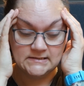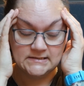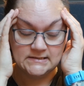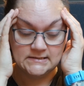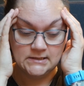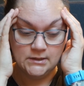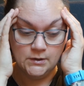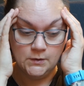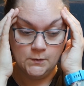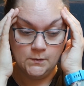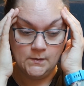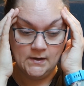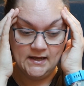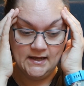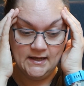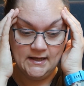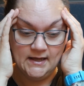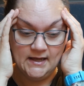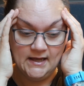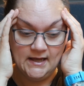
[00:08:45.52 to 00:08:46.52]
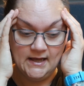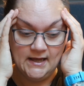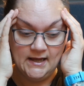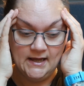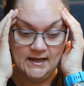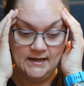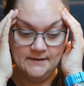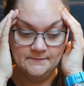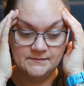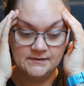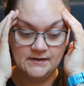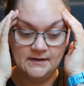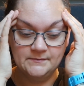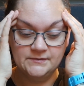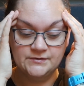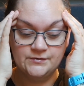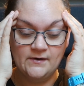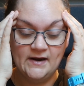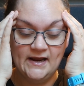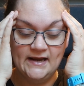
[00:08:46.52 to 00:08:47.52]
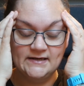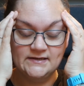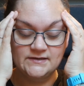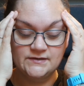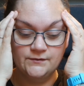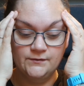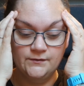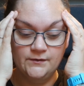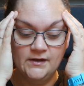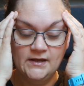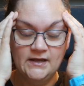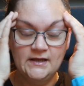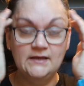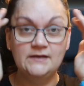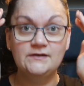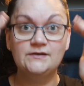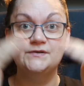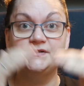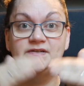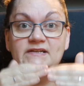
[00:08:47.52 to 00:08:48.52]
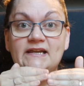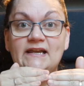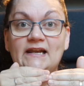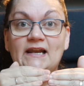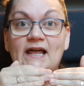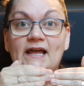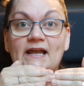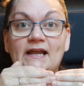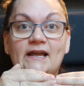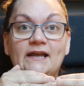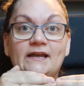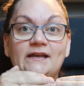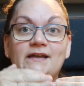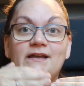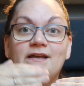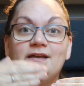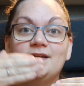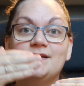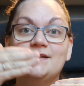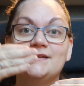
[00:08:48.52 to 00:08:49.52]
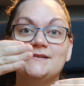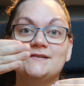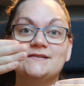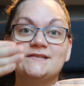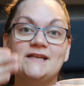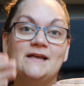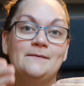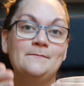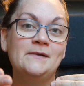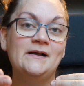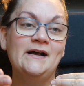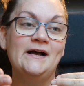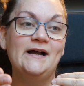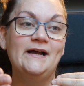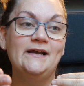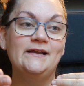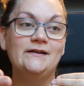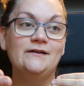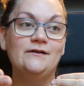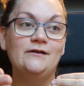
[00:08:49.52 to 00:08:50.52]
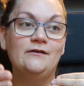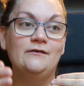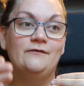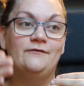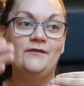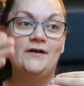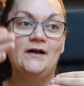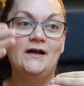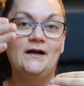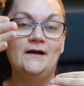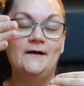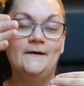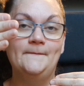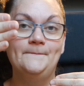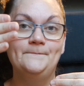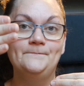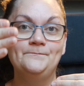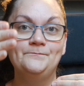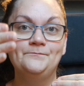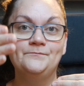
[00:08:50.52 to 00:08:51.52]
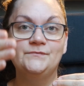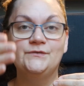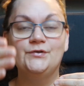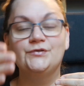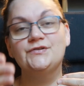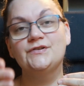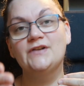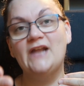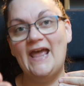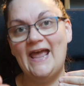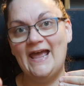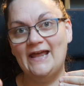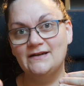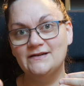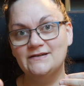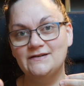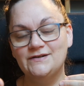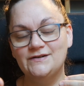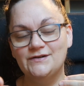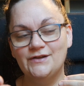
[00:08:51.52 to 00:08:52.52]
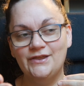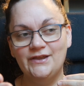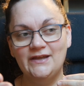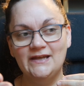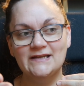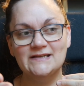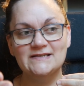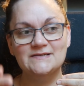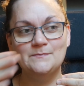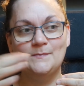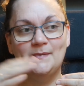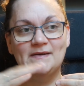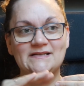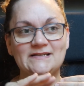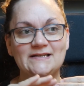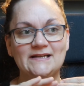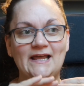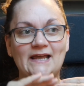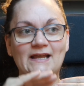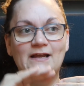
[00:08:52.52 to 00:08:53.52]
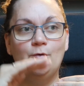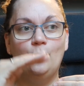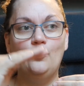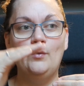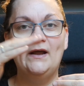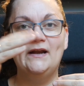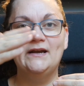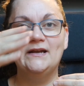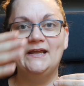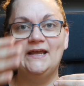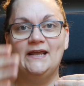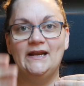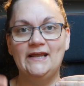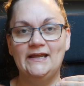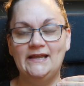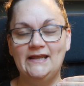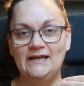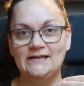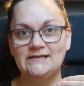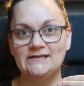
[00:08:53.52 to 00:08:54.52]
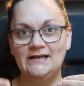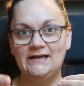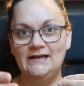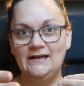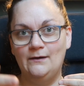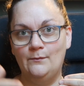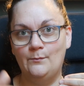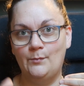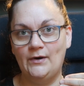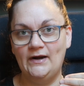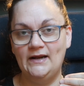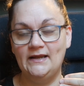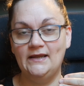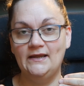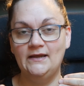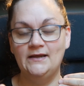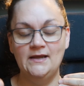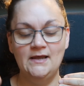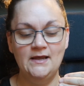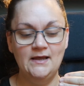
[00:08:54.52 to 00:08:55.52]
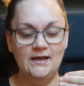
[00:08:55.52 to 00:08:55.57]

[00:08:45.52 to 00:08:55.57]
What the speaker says: So I'm trying to see like some kind of, not an end to things, but like when can I get a little break